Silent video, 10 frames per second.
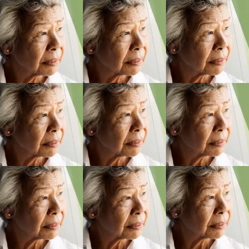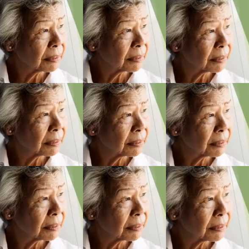
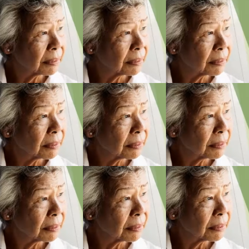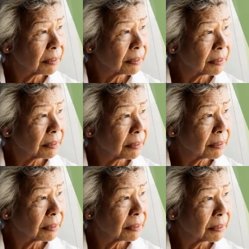
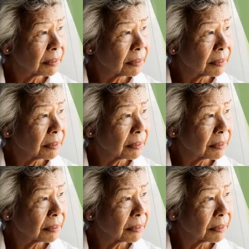No one is speaking in this clip.